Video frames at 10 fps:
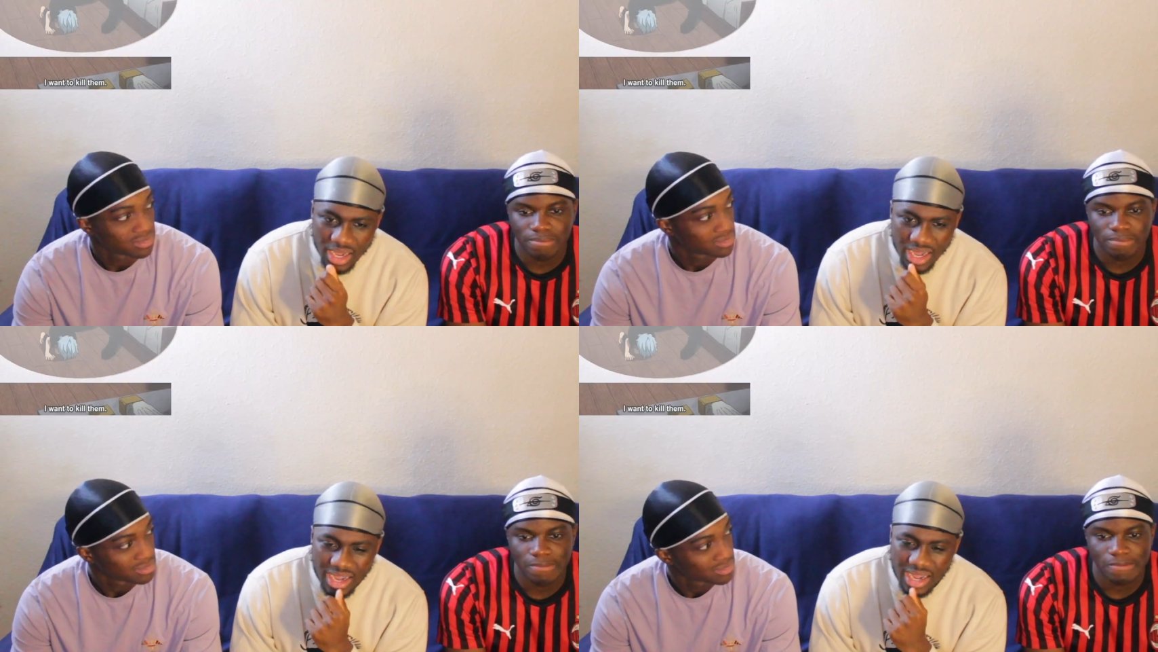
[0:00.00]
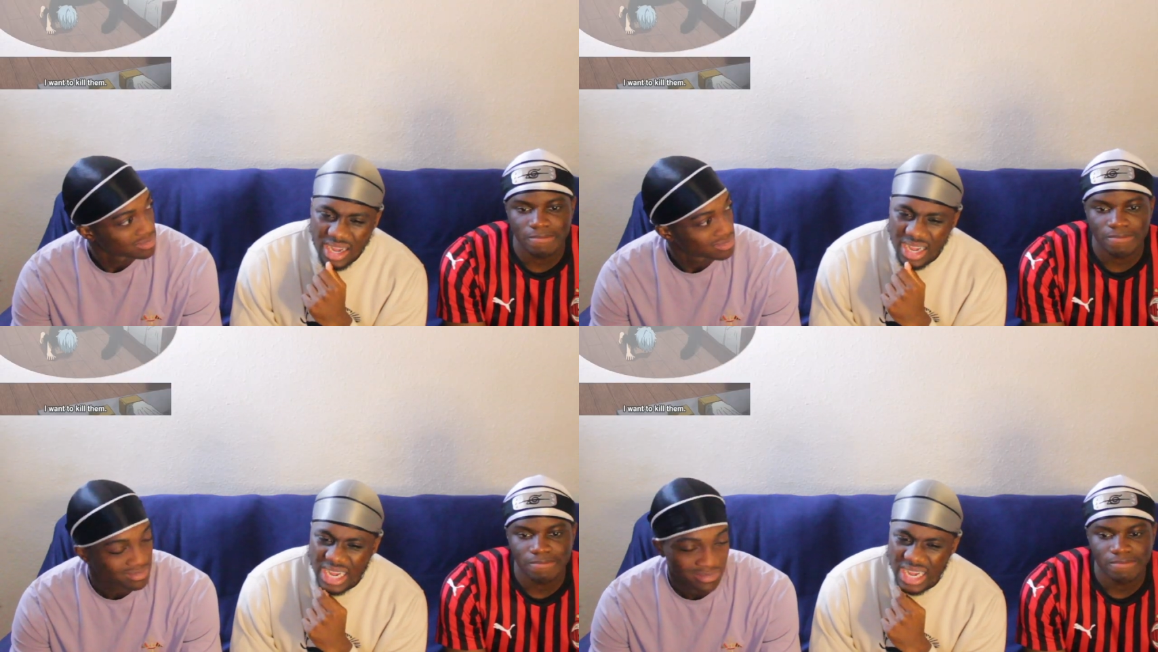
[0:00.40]

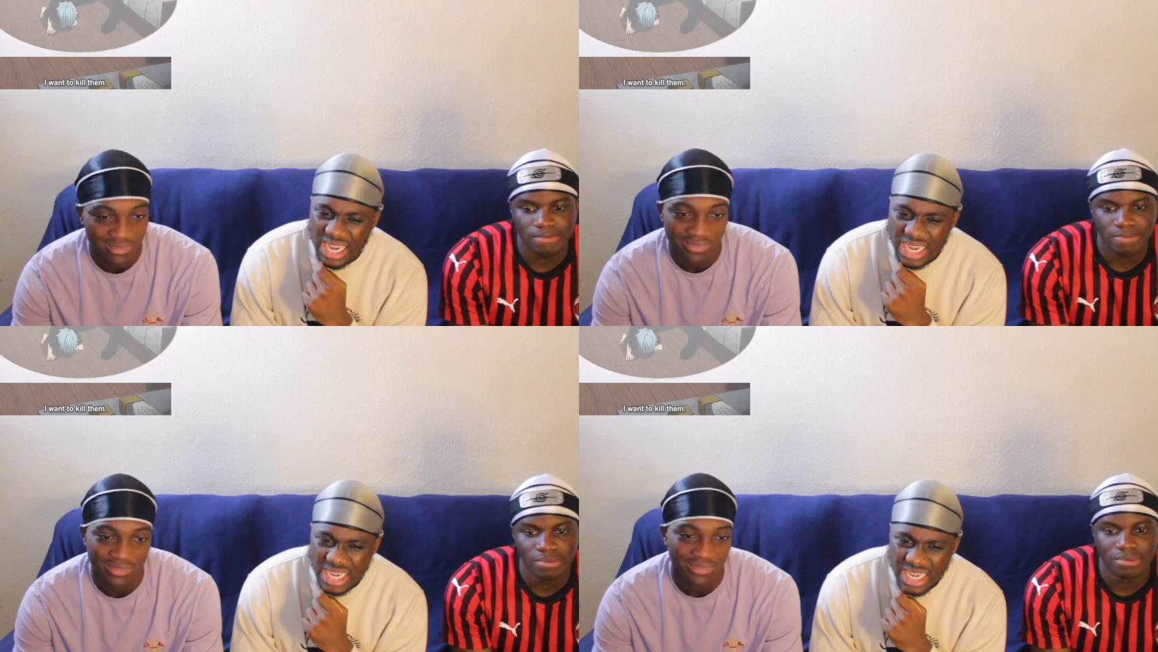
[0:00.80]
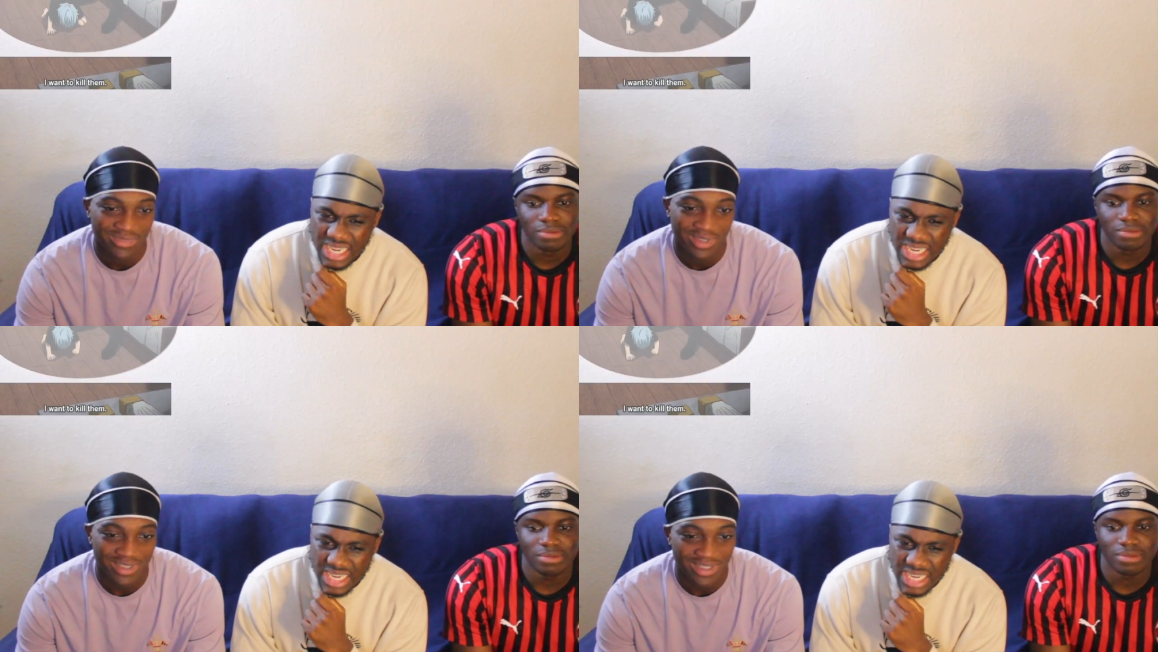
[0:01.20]
Speaker 1: Ah.
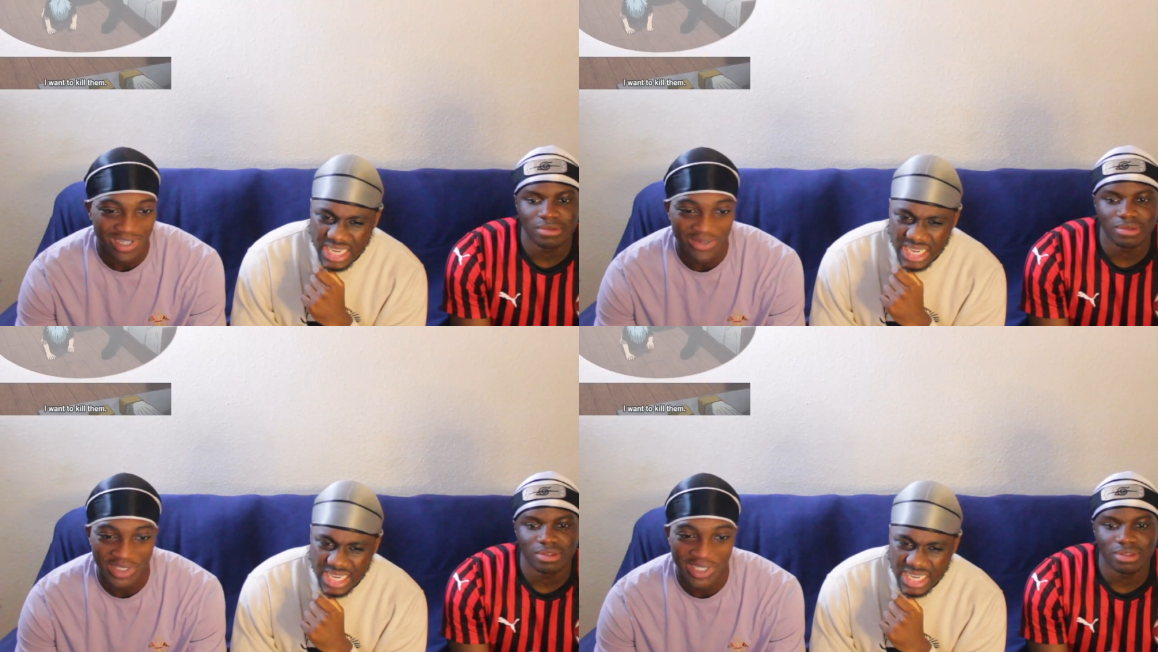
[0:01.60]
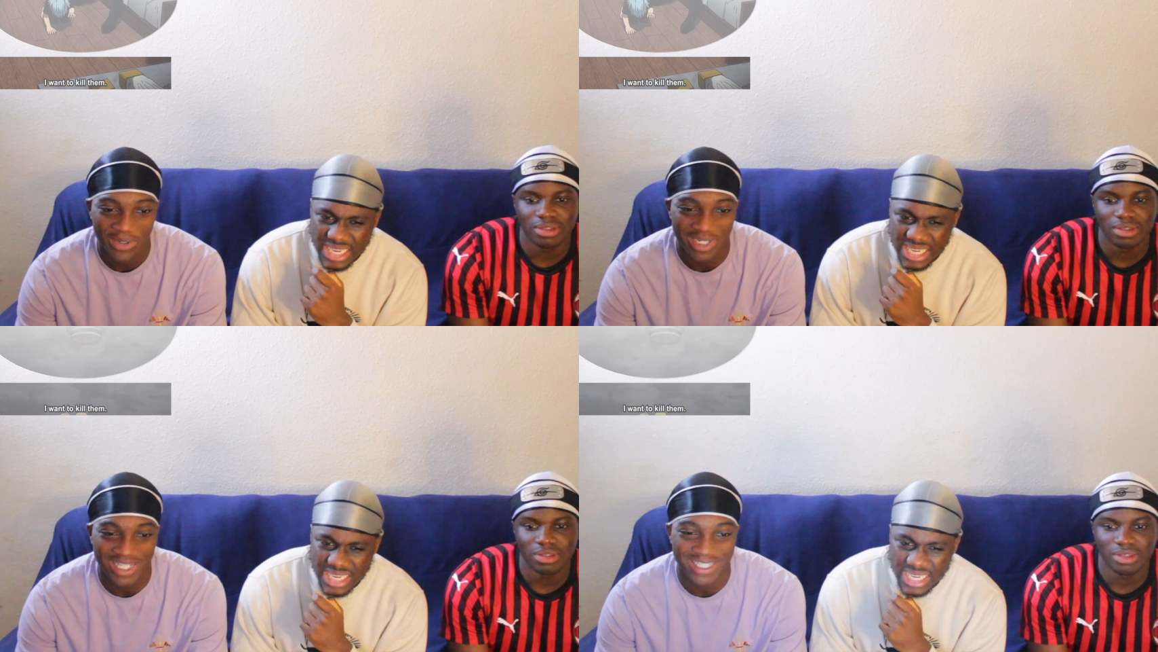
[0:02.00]
I was a little
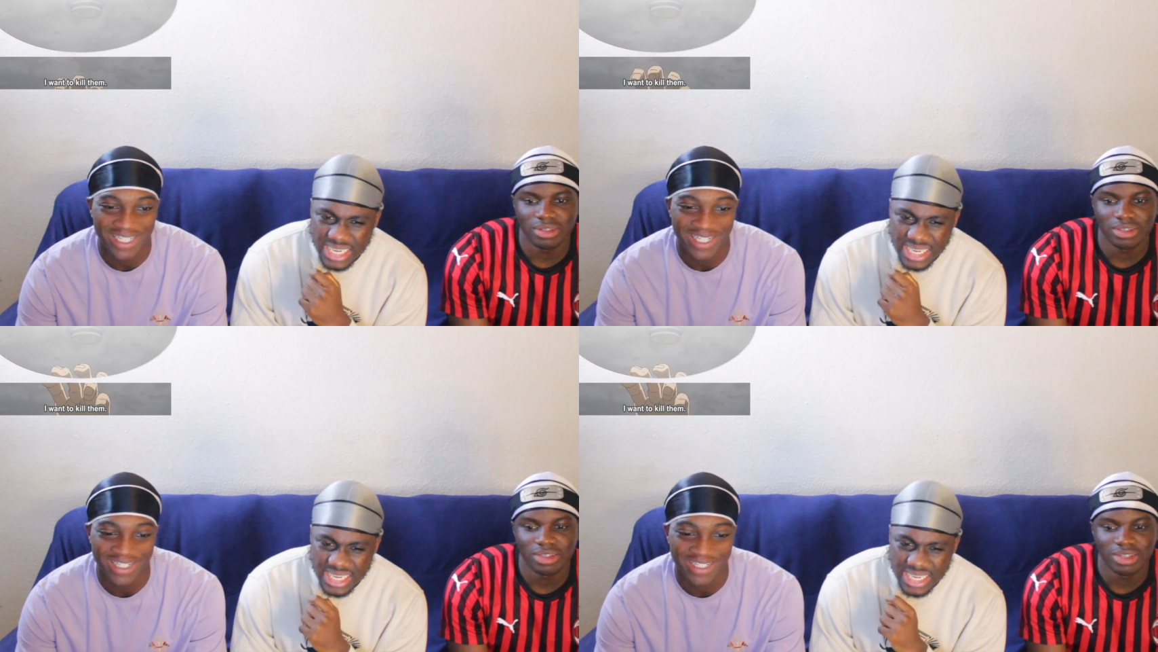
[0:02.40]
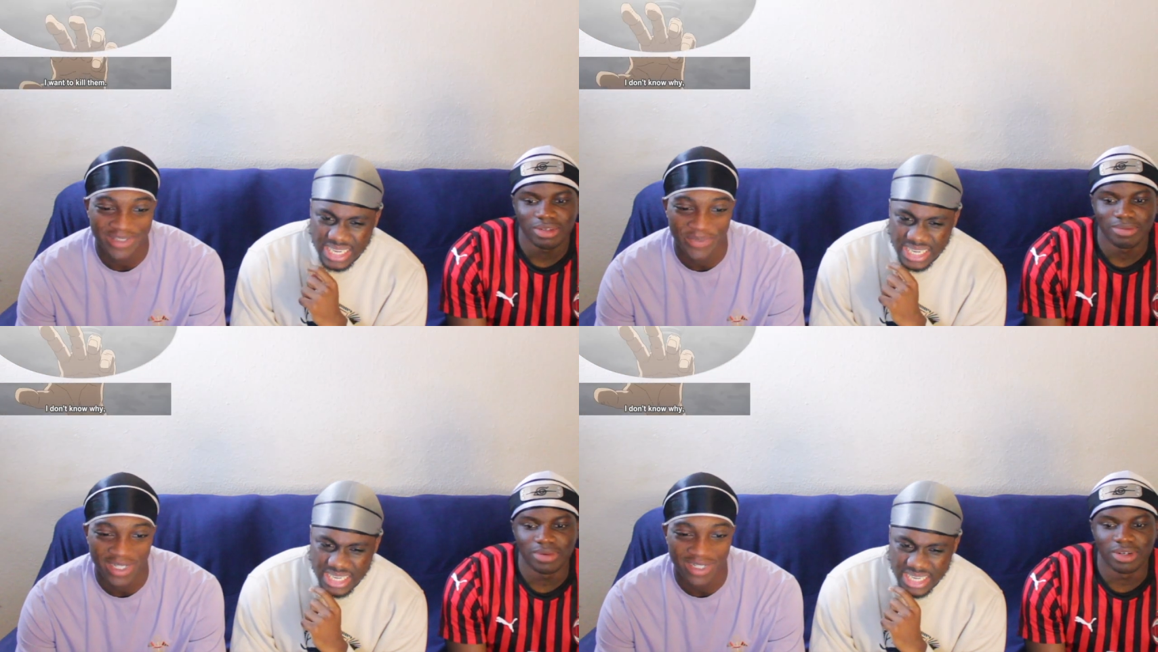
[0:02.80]
kid saying this,
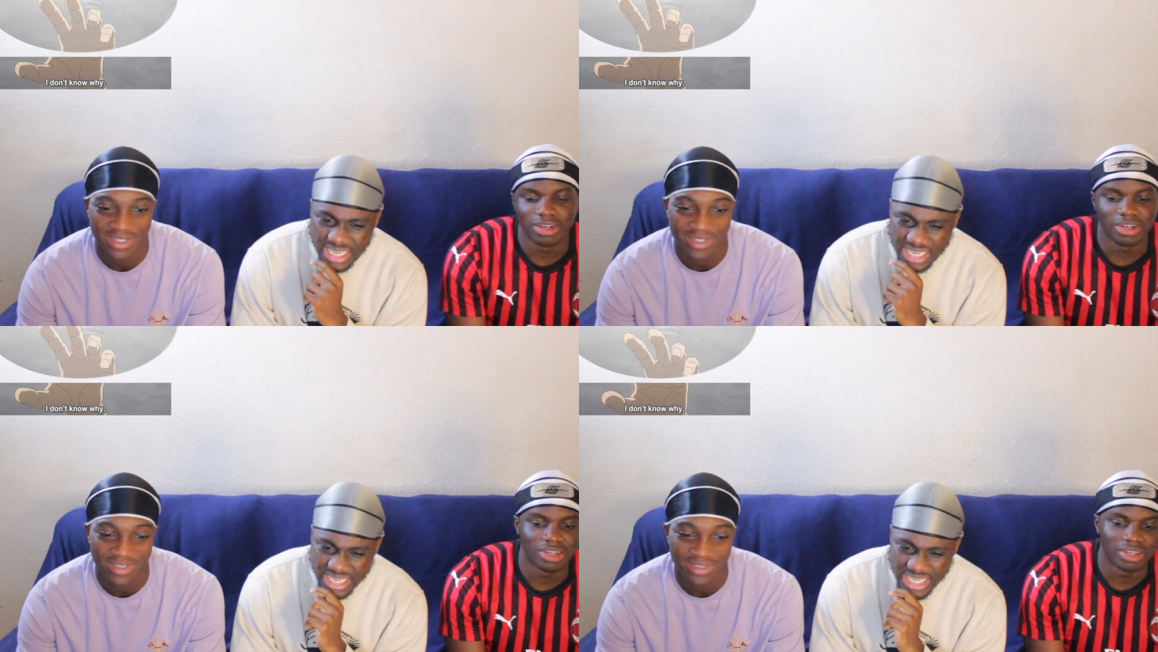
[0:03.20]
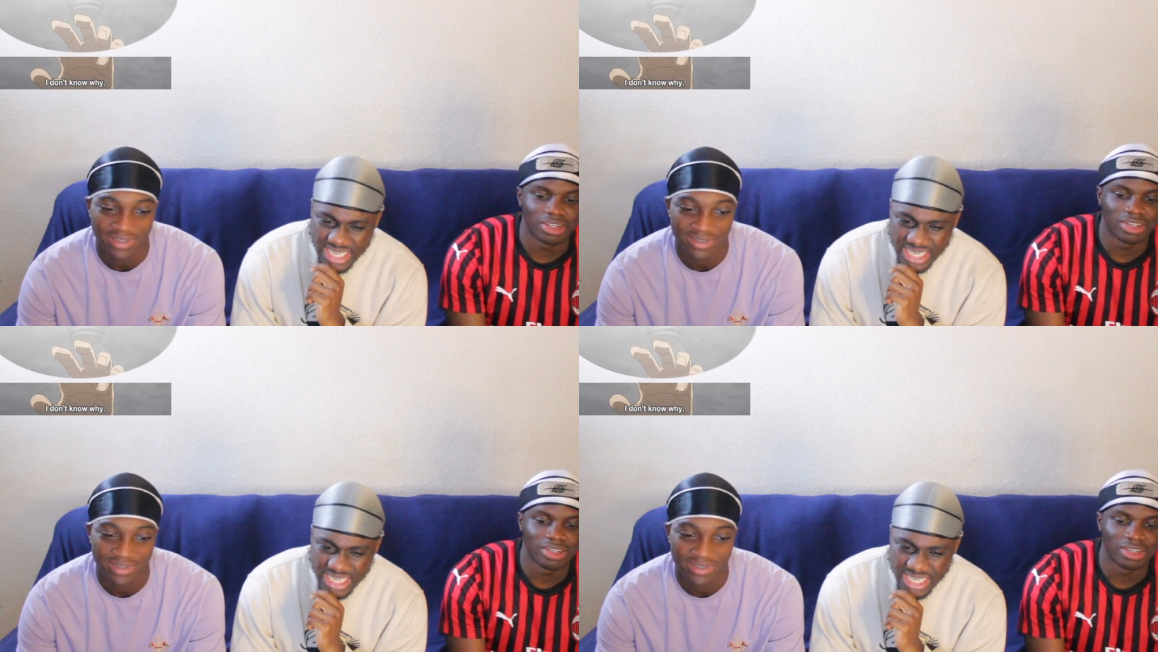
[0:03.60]
man. Bruh.